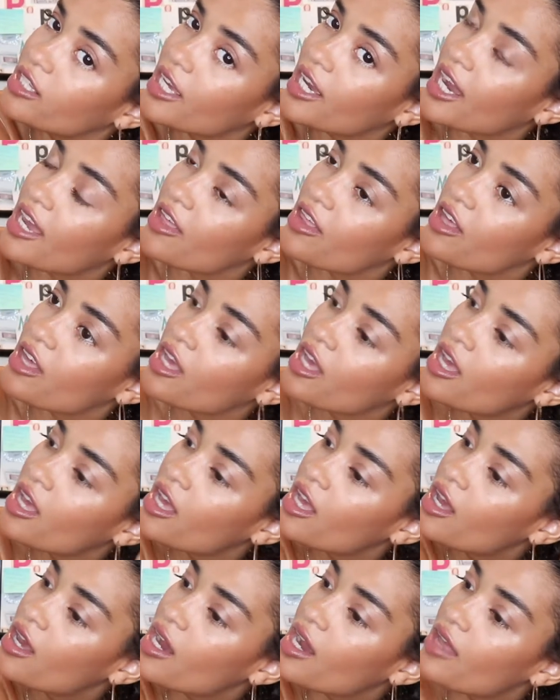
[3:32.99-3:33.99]
Like I
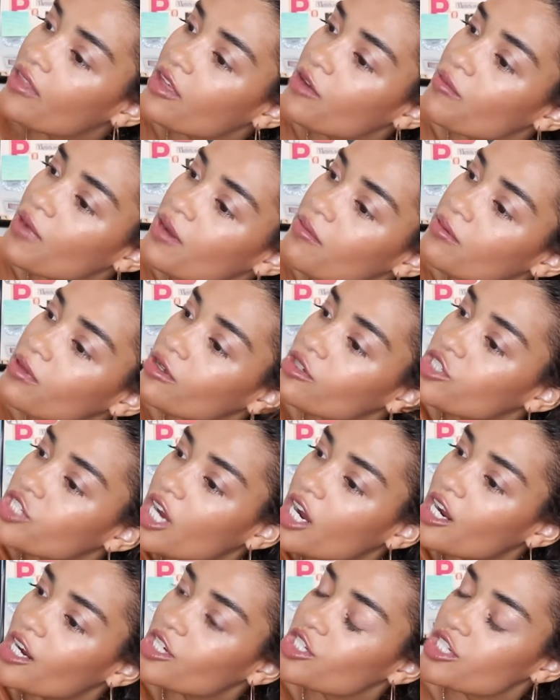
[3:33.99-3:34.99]
think my blow
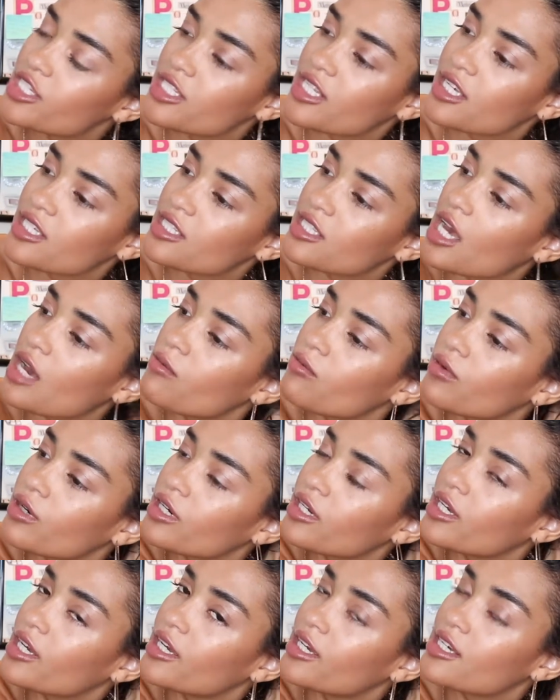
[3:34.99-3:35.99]
dryer just like stopped
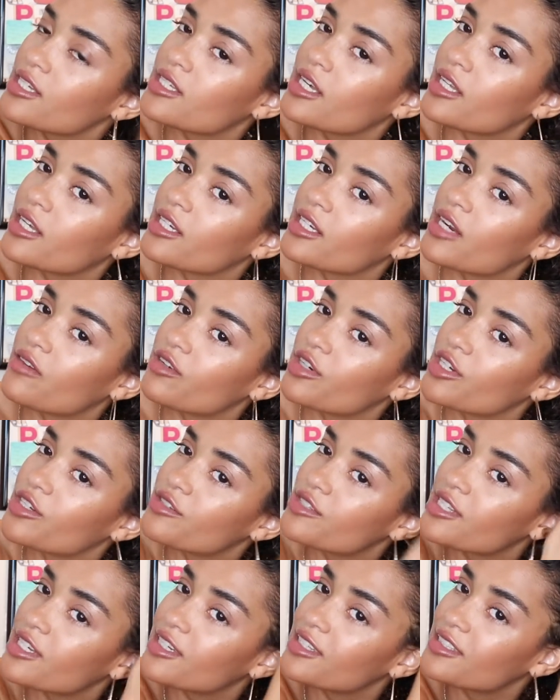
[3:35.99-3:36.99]
working because I like never
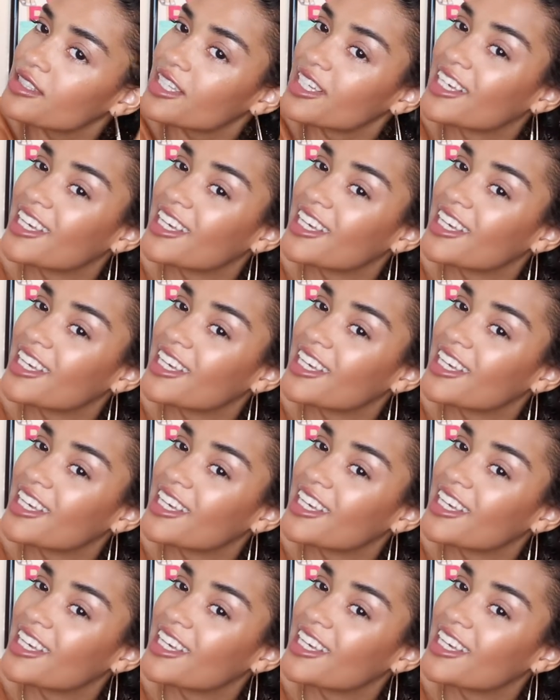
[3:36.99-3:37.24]
use it.